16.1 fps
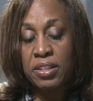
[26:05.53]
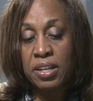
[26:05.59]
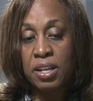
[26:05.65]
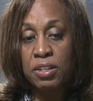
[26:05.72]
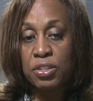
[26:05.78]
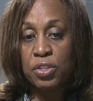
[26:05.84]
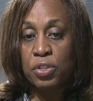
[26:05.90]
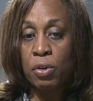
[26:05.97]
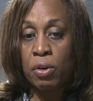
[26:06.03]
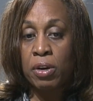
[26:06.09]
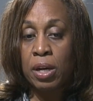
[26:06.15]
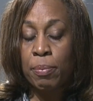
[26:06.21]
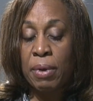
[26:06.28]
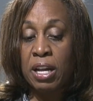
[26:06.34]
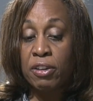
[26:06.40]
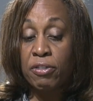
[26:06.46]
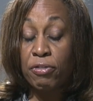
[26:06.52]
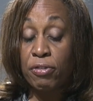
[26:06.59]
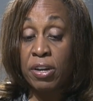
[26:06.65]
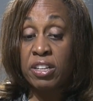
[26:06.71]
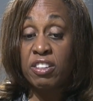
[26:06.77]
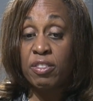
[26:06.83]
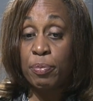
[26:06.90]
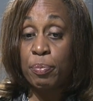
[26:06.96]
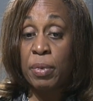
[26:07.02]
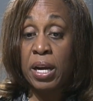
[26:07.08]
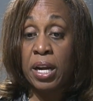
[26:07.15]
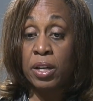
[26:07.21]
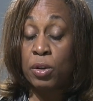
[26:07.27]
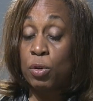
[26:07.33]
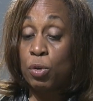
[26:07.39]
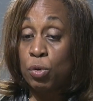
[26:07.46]
tell the story about a friend of
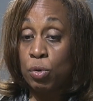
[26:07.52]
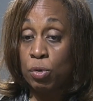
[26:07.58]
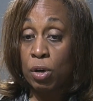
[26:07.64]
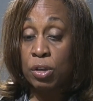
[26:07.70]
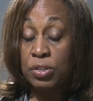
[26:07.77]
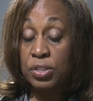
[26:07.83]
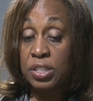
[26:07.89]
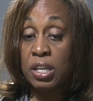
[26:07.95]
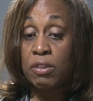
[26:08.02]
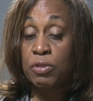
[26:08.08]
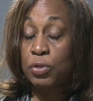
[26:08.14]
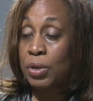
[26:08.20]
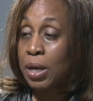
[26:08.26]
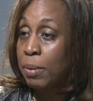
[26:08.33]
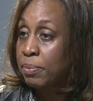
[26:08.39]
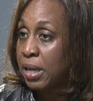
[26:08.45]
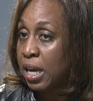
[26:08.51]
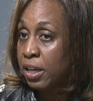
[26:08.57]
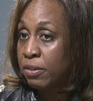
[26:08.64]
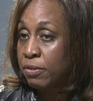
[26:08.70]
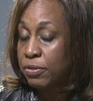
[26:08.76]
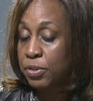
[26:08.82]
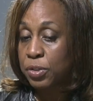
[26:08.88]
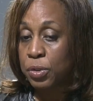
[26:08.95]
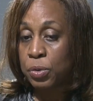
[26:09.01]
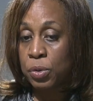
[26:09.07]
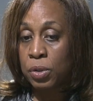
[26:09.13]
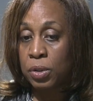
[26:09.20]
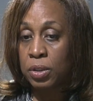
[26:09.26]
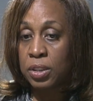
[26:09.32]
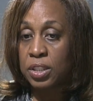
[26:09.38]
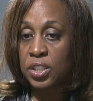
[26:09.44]
mine who herself dropped out of
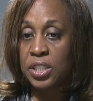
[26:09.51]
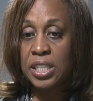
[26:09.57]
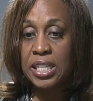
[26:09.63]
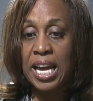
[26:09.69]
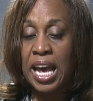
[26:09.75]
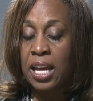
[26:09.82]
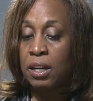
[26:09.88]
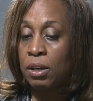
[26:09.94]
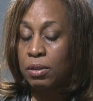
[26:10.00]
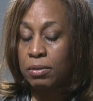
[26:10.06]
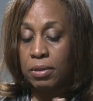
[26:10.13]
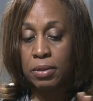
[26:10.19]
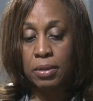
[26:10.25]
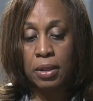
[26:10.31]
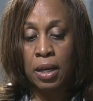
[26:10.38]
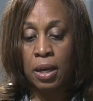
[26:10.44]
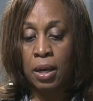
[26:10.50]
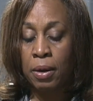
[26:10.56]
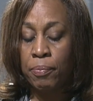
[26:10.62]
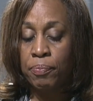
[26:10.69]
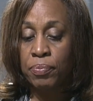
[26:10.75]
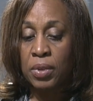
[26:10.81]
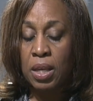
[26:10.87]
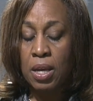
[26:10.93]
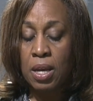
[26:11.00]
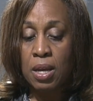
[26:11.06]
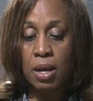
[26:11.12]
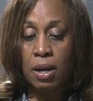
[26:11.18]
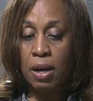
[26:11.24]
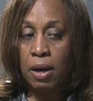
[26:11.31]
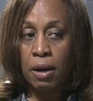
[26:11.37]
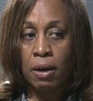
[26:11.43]
school. She had a, um,
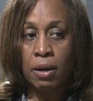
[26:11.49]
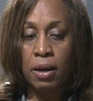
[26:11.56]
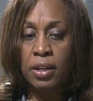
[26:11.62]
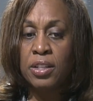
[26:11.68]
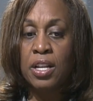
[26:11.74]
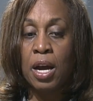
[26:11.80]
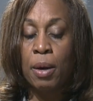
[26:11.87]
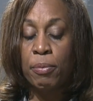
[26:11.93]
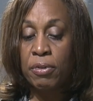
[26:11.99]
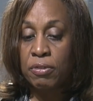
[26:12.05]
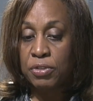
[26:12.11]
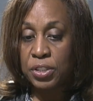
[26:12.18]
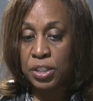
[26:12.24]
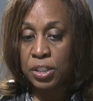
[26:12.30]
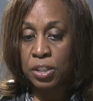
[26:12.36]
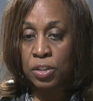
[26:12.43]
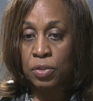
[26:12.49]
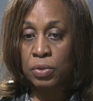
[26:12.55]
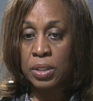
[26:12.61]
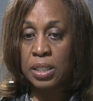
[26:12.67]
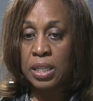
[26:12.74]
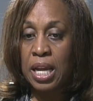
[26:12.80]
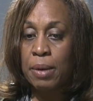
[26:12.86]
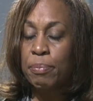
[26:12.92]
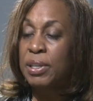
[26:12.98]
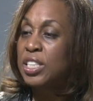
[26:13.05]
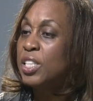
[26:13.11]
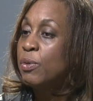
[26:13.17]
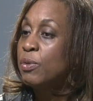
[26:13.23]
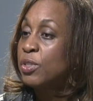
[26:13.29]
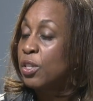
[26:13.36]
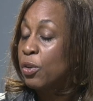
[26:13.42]
uh, a number of children, but
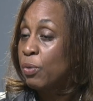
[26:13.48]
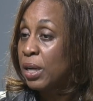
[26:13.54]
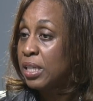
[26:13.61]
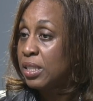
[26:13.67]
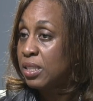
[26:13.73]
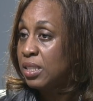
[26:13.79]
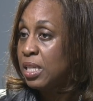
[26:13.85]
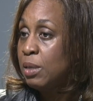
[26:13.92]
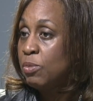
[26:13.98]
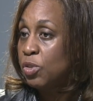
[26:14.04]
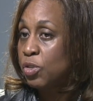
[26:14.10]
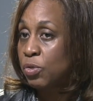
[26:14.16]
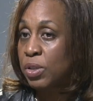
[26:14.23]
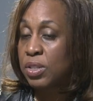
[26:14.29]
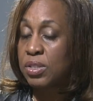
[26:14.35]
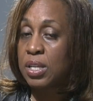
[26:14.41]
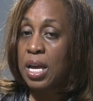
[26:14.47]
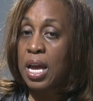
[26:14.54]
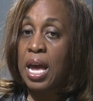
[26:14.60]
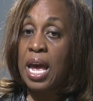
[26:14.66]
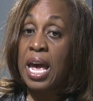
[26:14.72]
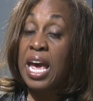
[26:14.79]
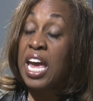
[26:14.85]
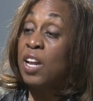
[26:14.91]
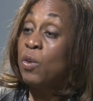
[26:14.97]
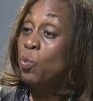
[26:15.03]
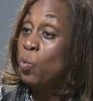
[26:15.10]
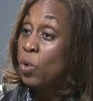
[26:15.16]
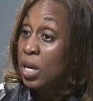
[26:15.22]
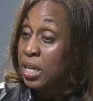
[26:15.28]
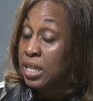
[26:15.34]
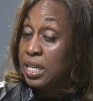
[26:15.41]
she was a great seamstress. And
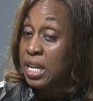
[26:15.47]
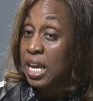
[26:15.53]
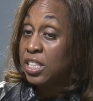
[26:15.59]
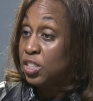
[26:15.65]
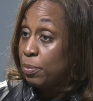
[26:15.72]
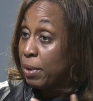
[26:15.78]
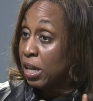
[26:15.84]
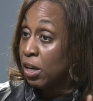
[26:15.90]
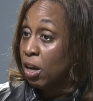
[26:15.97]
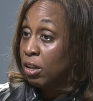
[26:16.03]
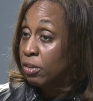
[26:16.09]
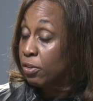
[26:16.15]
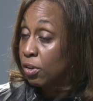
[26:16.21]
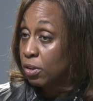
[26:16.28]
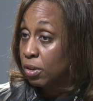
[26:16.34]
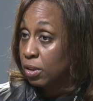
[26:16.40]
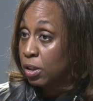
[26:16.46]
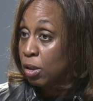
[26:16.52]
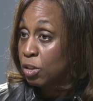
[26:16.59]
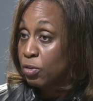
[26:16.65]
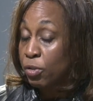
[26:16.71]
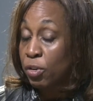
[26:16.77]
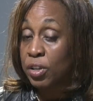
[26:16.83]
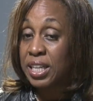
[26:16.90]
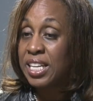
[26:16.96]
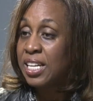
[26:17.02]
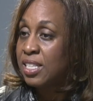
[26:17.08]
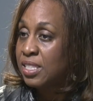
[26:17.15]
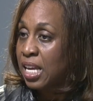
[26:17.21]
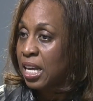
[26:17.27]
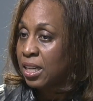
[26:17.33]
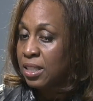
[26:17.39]
one day, she made all of her clothes for her
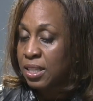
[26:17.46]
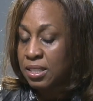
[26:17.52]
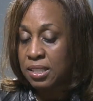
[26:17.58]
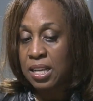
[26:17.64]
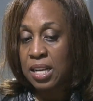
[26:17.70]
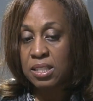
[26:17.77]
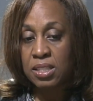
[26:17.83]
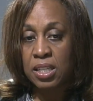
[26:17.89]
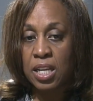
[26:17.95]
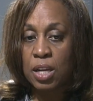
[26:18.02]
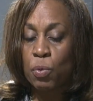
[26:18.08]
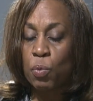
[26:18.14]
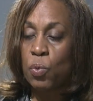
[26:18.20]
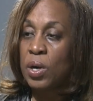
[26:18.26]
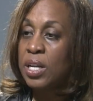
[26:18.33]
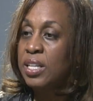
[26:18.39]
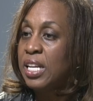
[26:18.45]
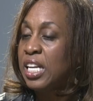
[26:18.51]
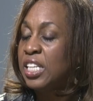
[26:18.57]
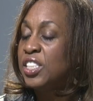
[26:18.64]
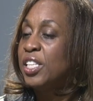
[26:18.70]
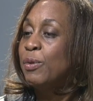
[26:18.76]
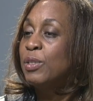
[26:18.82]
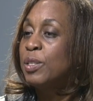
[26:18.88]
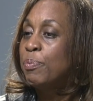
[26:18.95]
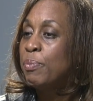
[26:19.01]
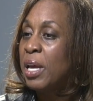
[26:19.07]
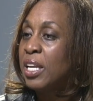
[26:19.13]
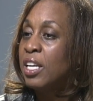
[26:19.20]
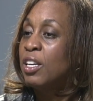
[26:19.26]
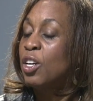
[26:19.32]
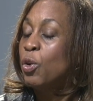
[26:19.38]
kids out of necessity. One day, she was
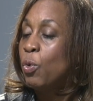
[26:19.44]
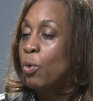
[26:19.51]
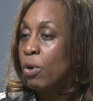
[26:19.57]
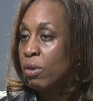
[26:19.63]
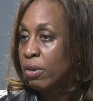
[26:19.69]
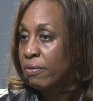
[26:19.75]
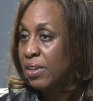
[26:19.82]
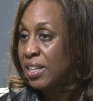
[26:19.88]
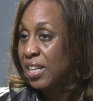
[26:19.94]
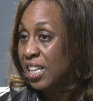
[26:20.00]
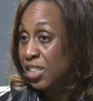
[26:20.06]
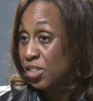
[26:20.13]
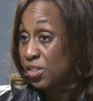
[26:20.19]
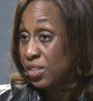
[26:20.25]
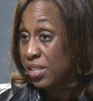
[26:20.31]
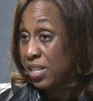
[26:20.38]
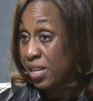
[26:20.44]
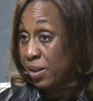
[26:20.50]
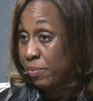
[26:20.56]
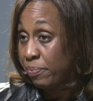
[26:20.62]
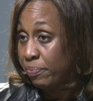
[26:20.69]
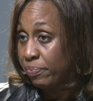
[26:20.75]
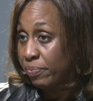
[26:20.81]
making a quarter of an inch seam.